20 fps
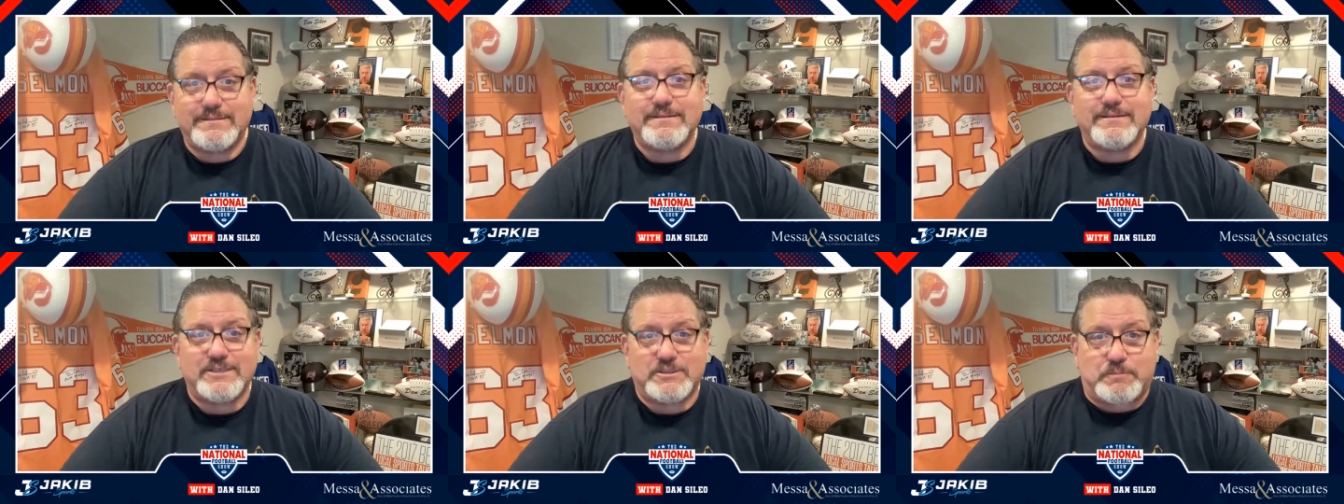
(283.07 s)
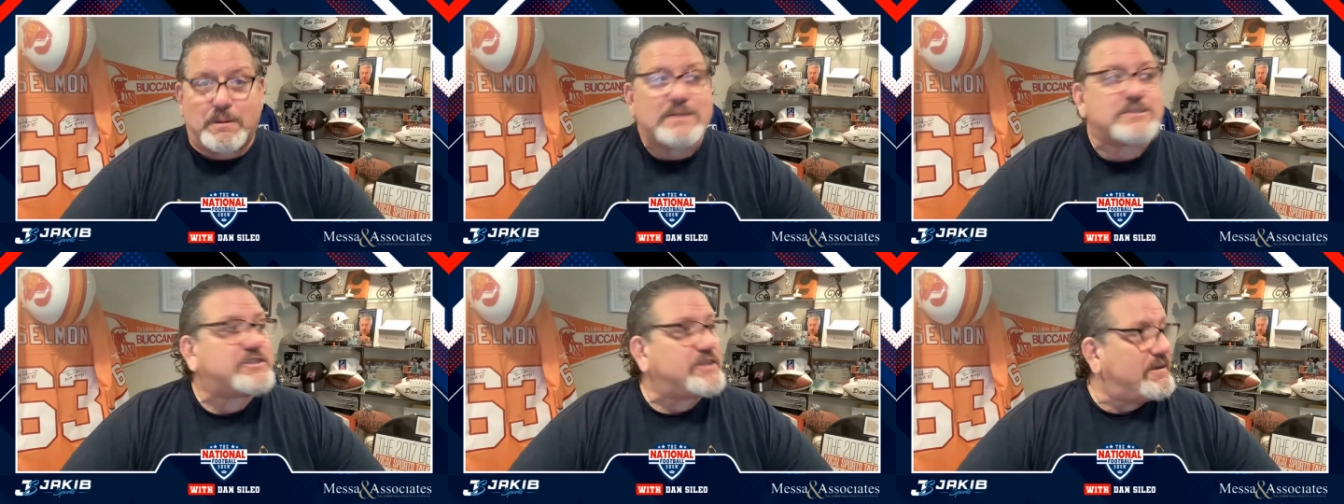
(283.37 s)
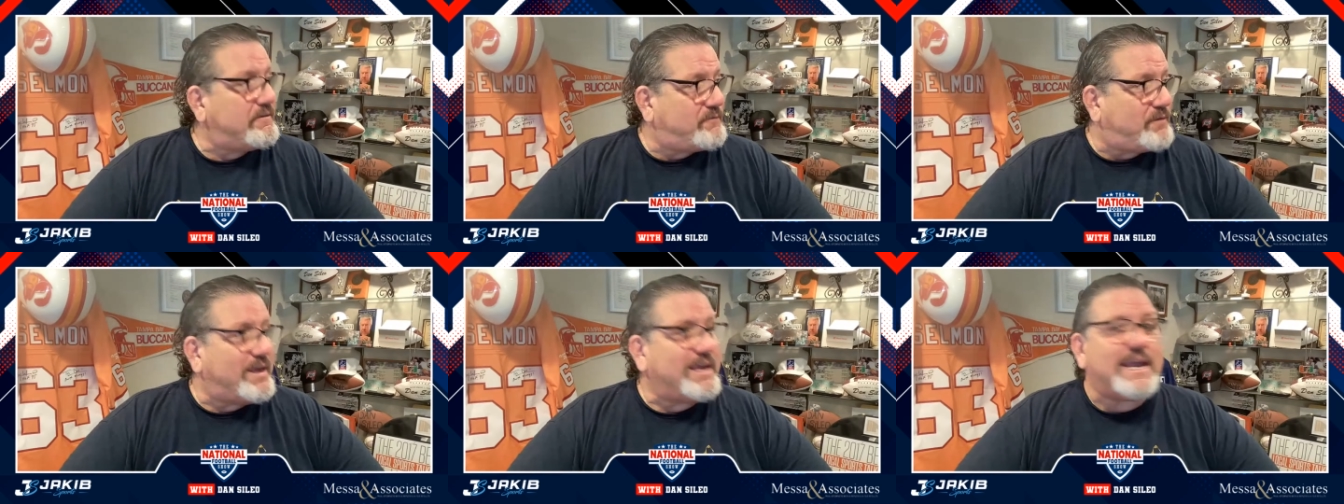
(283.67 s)
especially
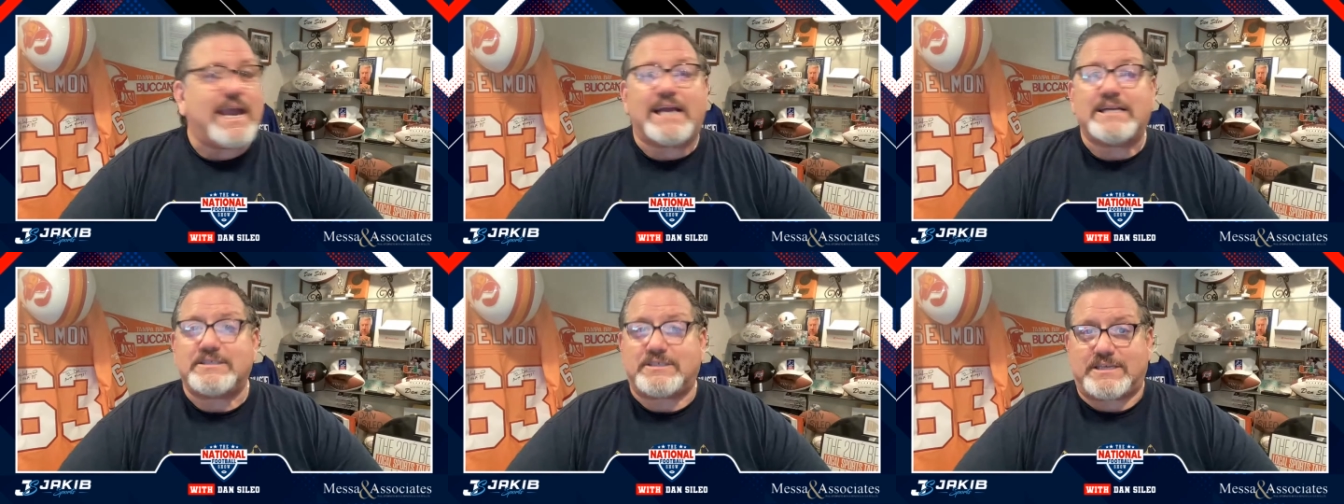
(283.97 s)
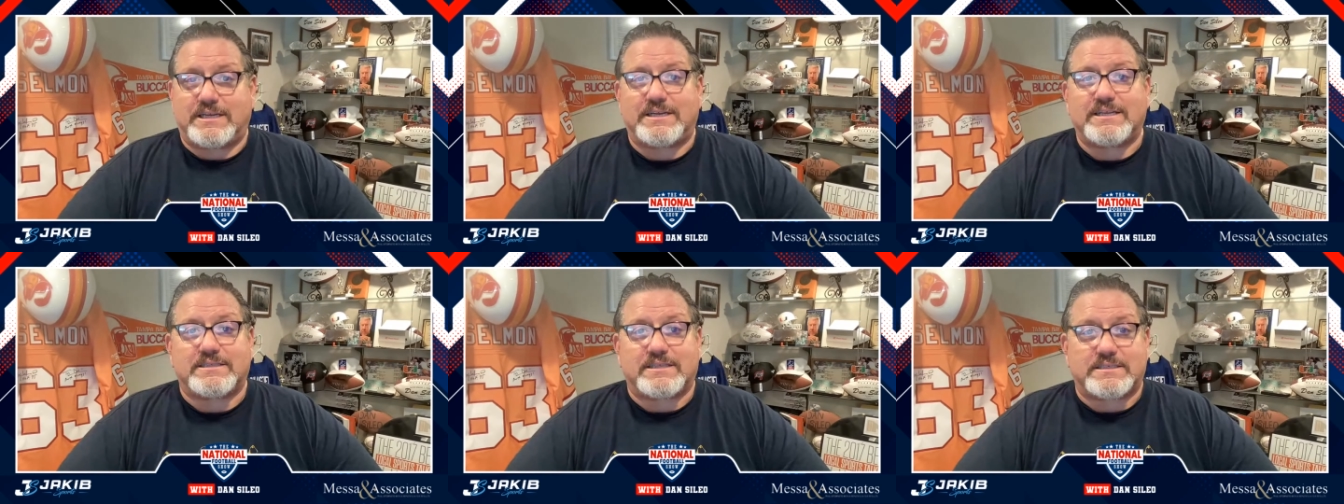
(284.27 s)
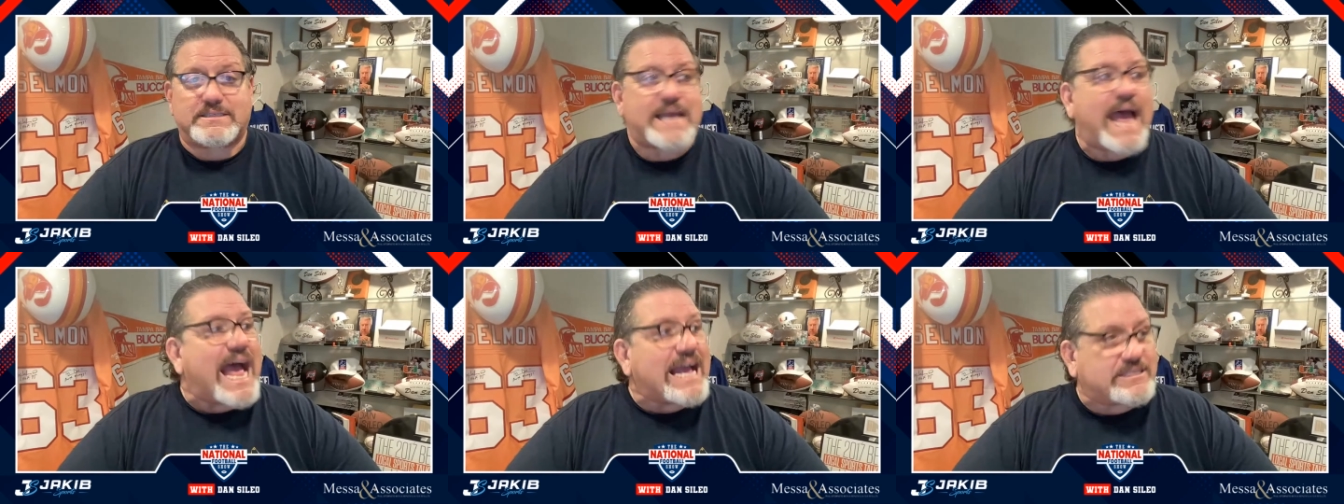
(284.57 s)
if he ends in a
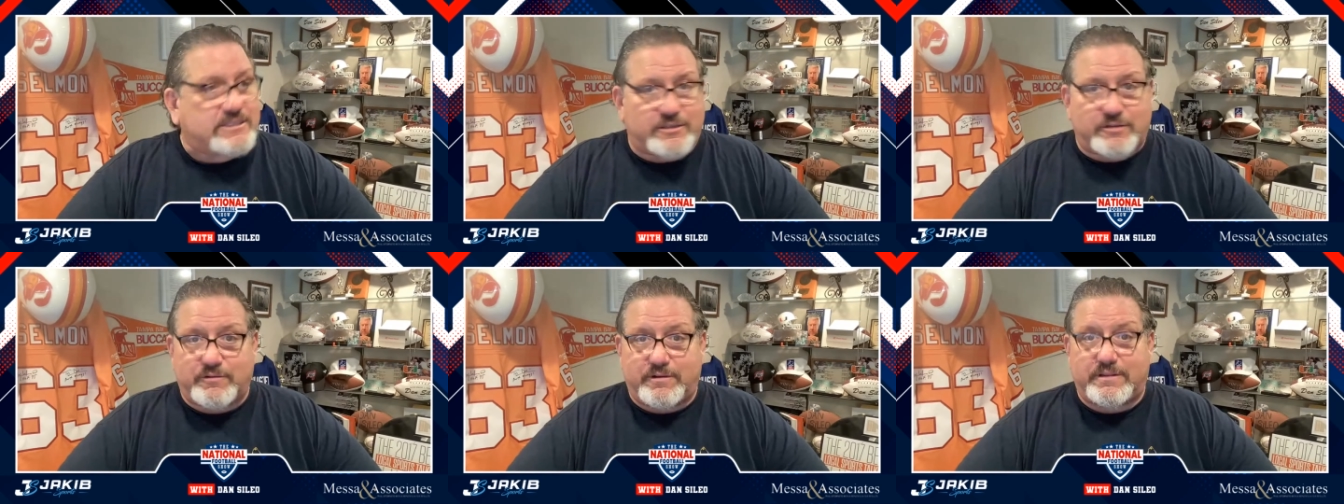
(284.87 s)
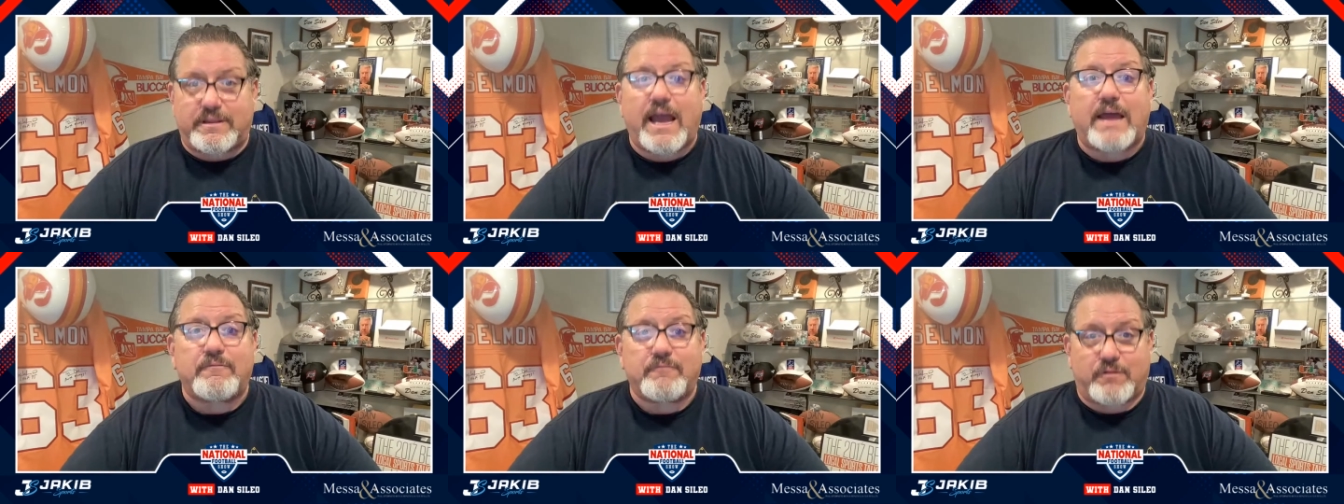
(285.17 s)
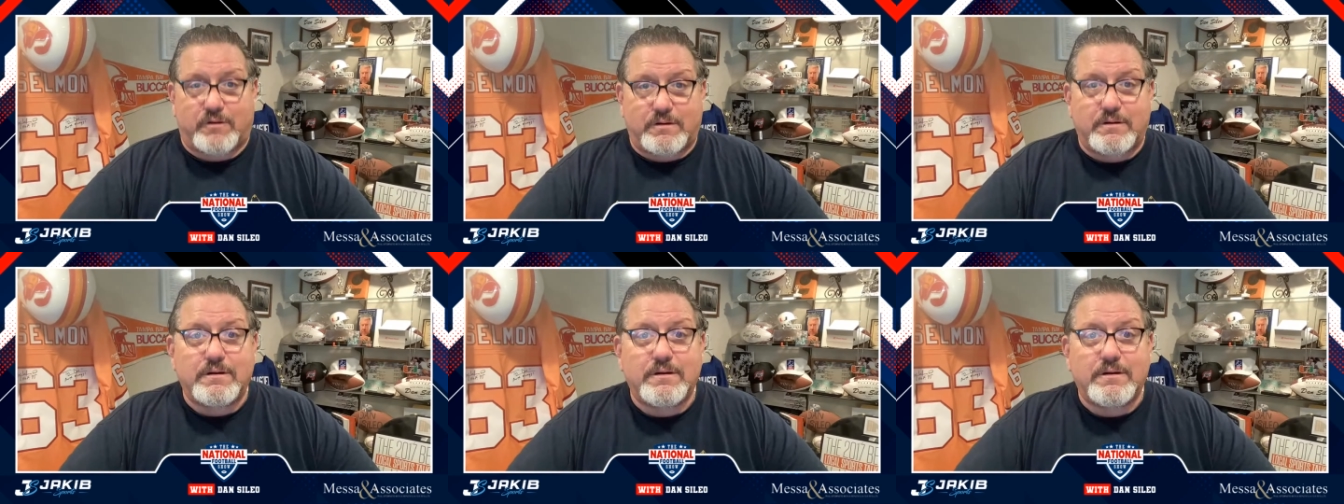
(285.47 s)
disaster in Denver.